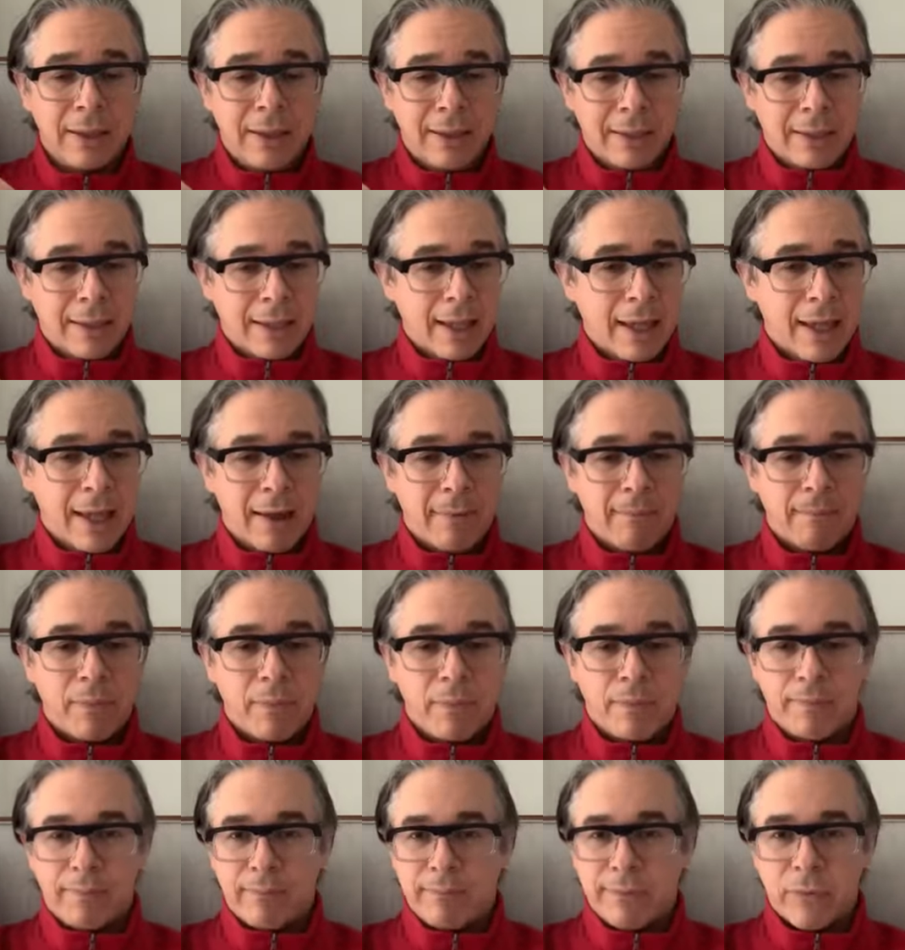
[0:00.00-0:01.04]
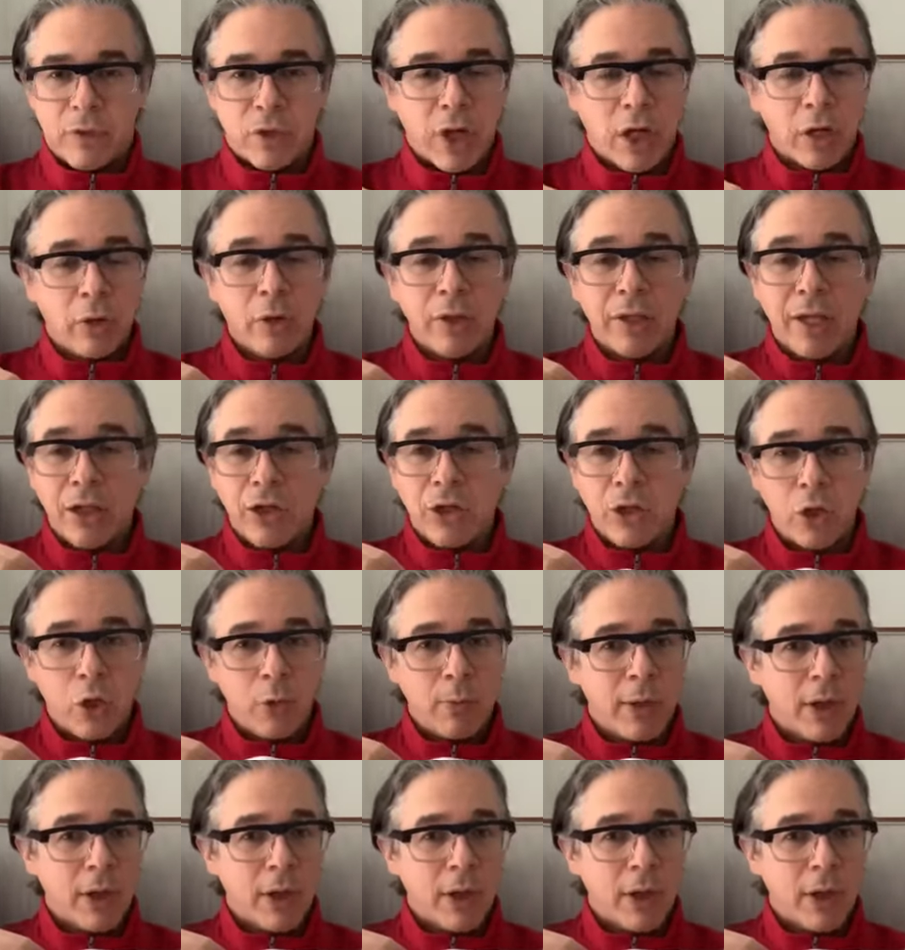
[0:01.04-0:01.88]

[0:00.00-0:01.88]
Um, try not to touch it too much.